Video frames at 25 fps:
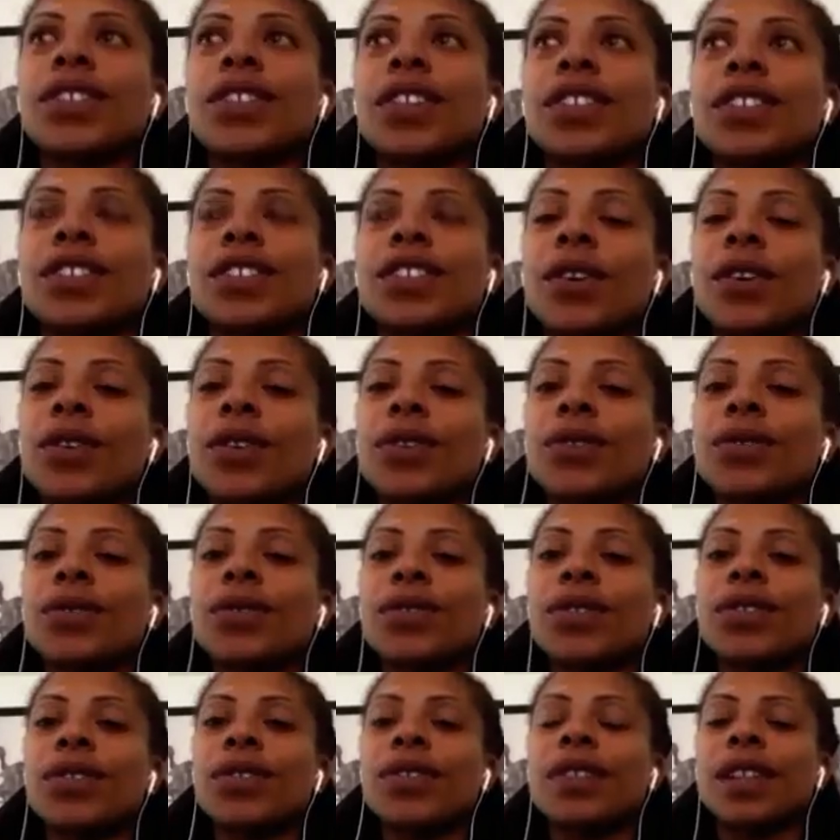no
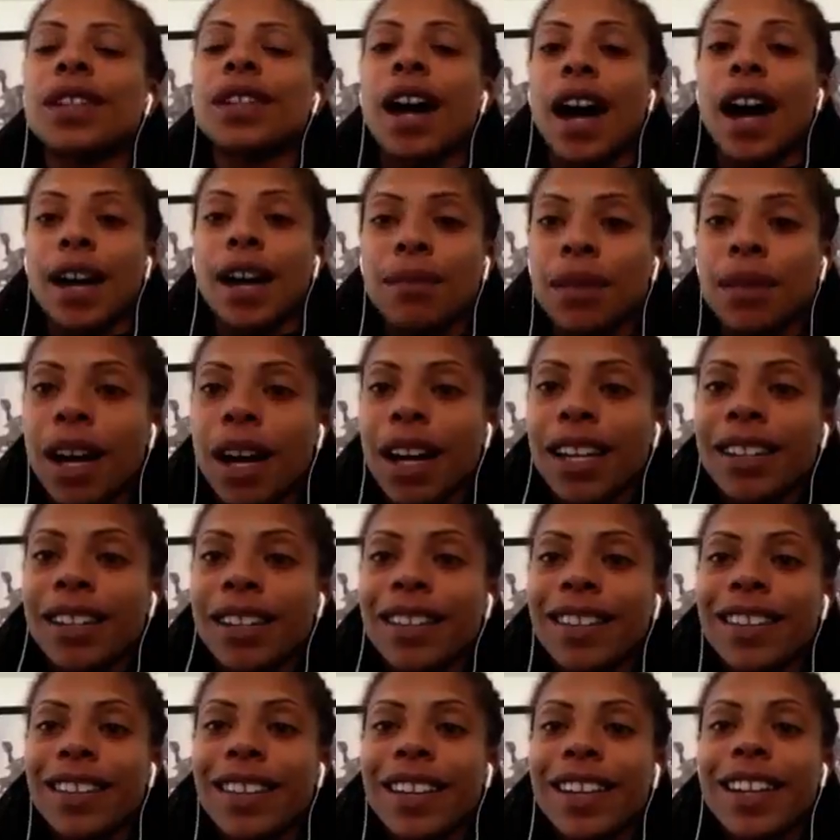timeline.
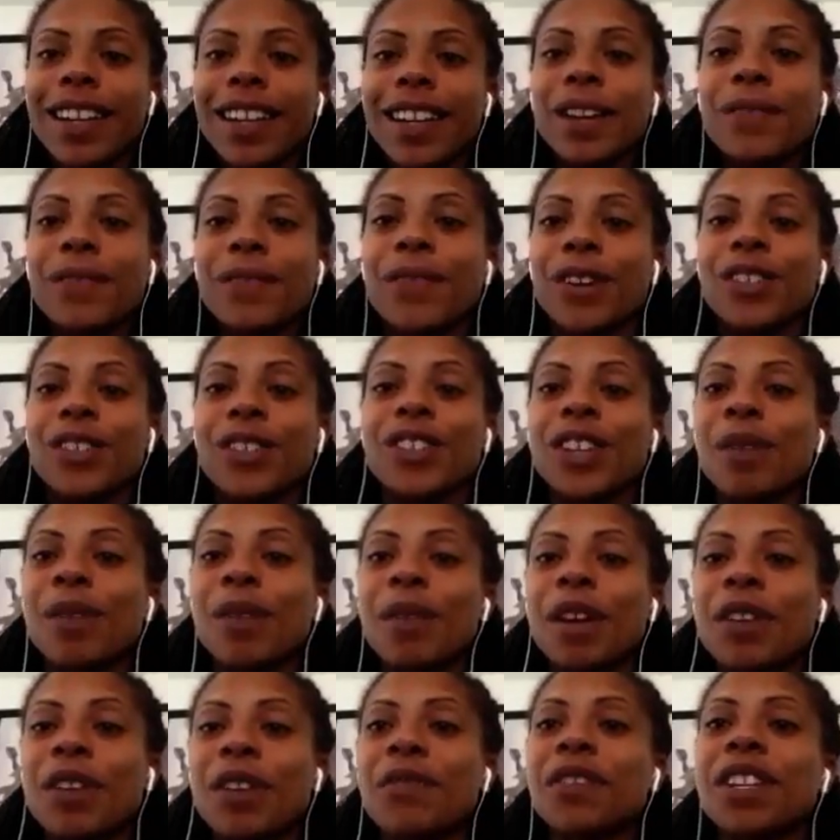For
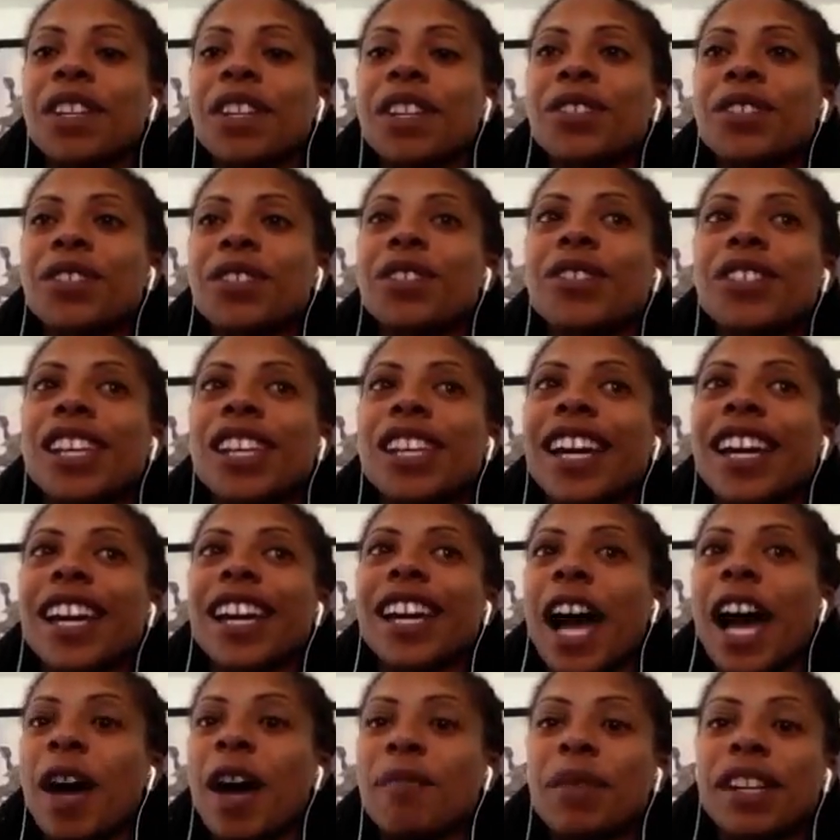some individuals, it can
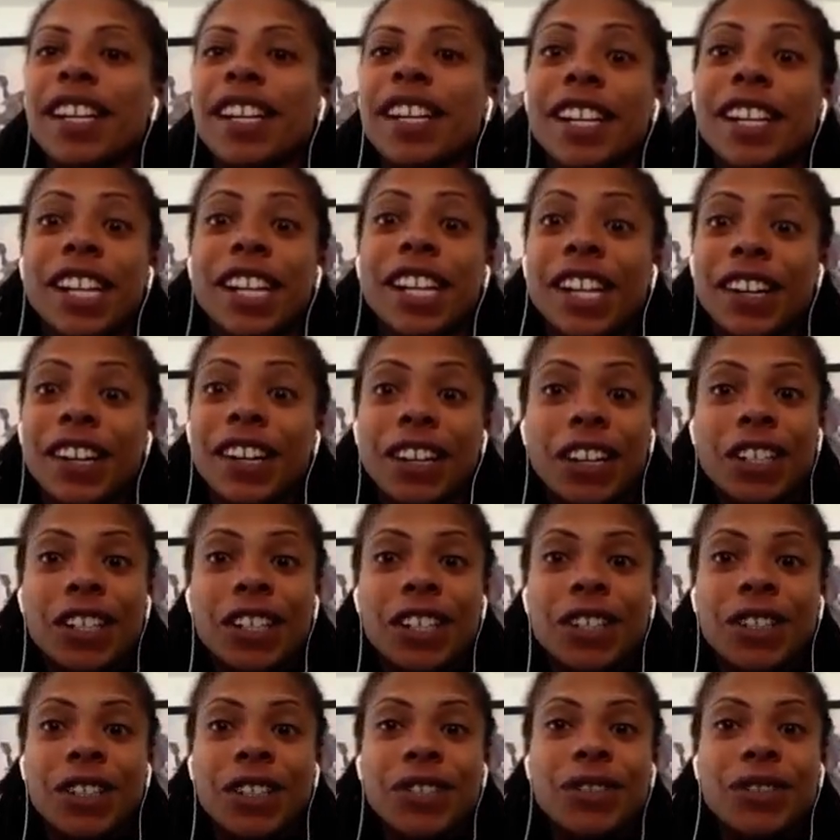happen in a year or
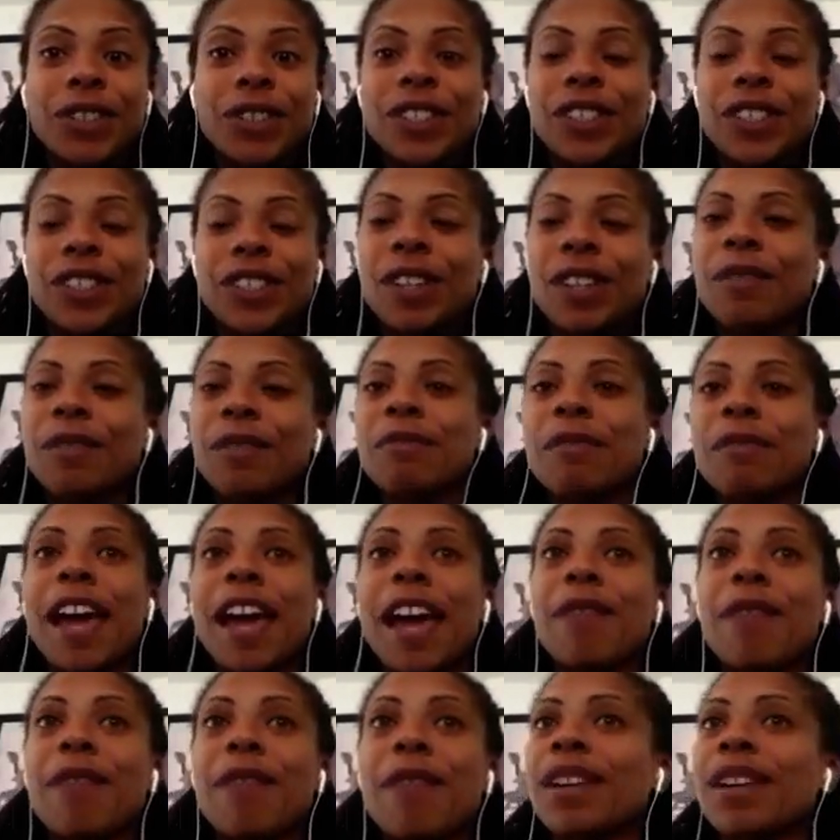two. For some, it may
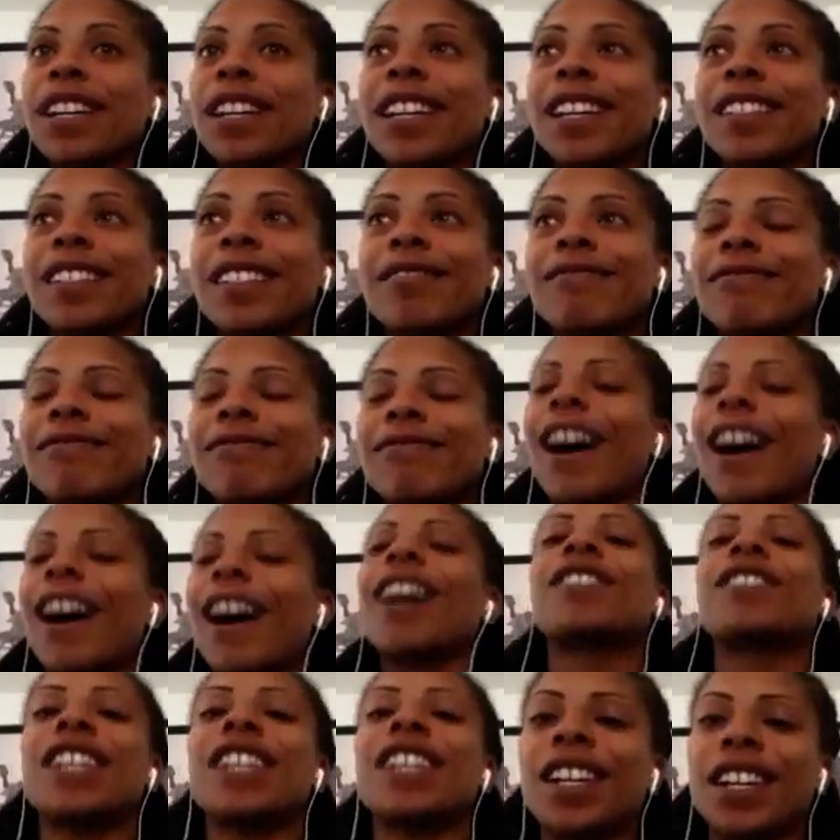happen in
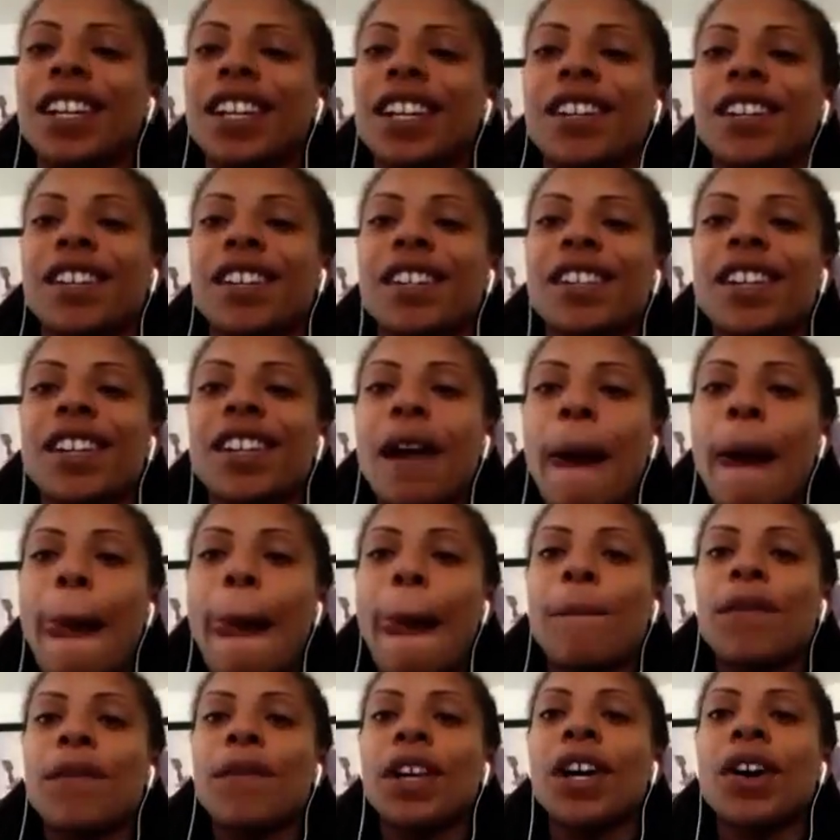5-10 years.
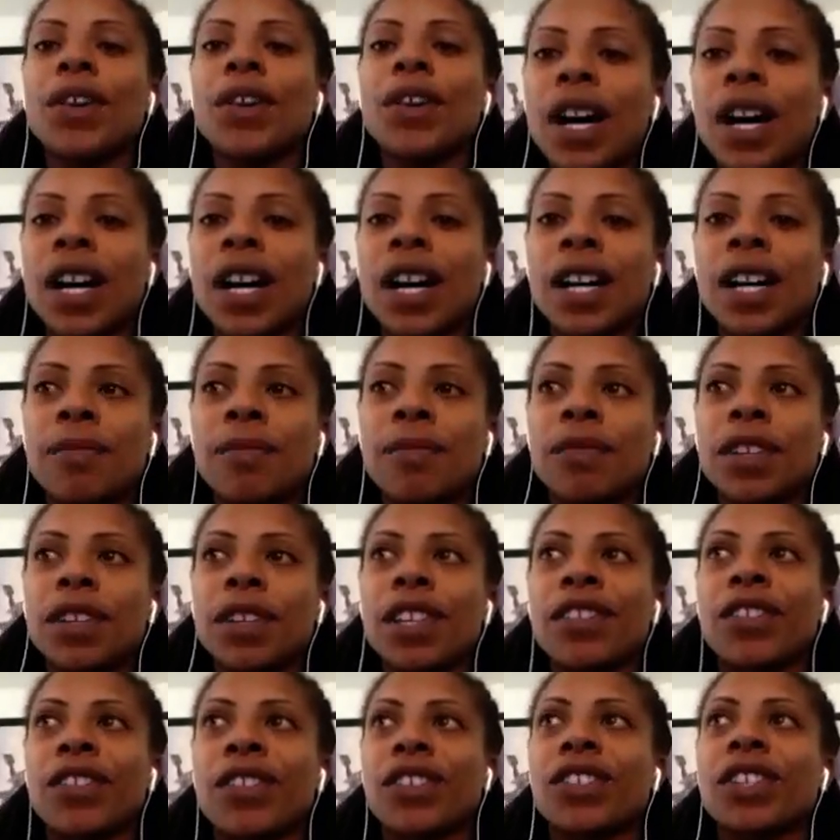
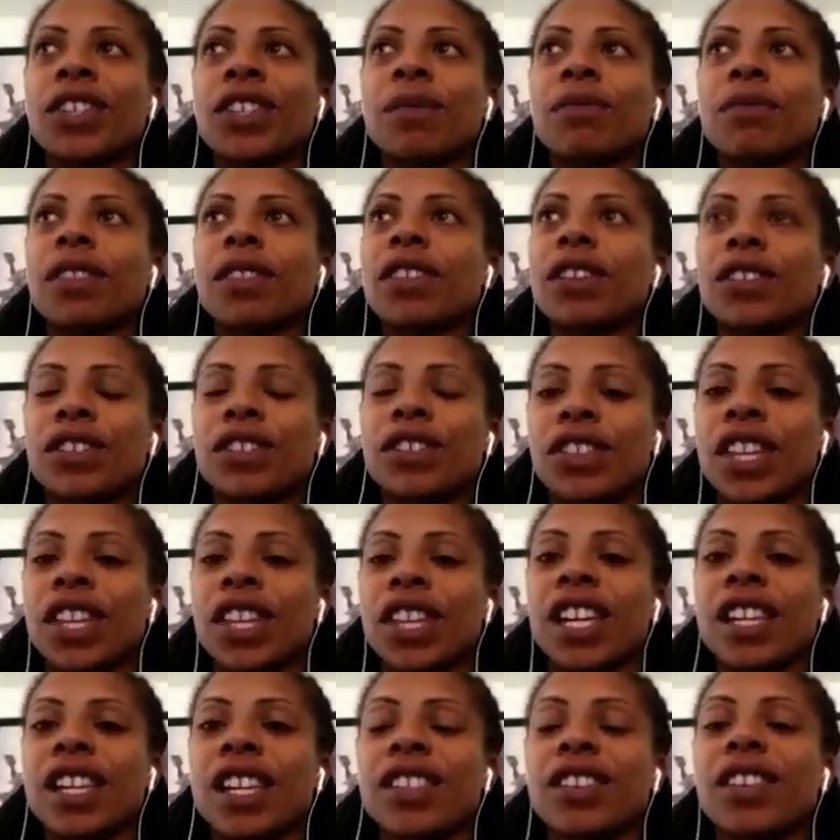There's
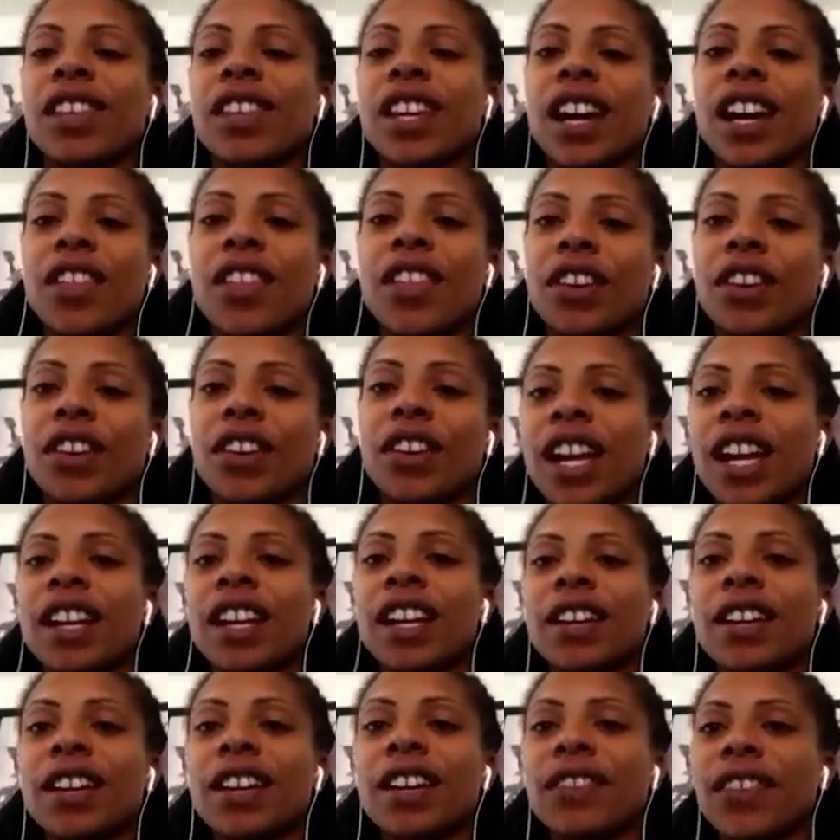things on the other
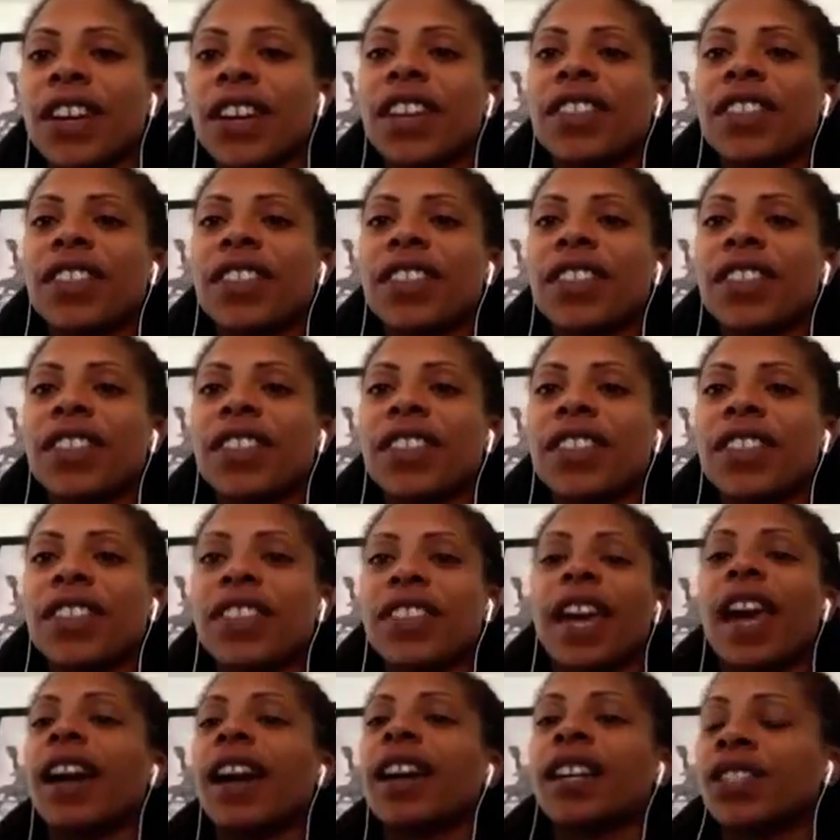end of it that we
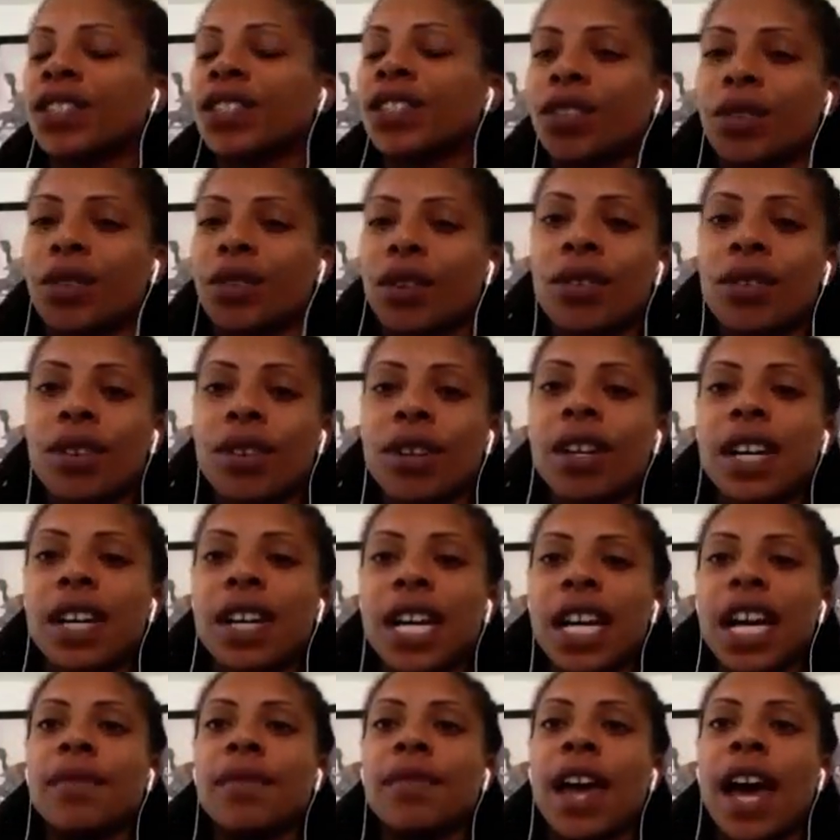can't control,
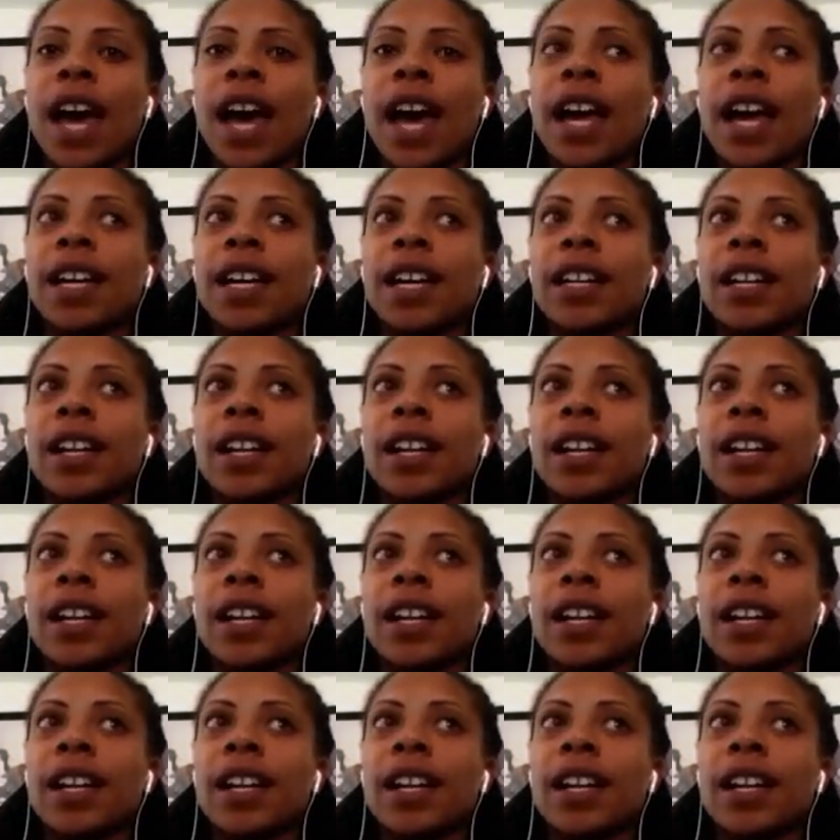that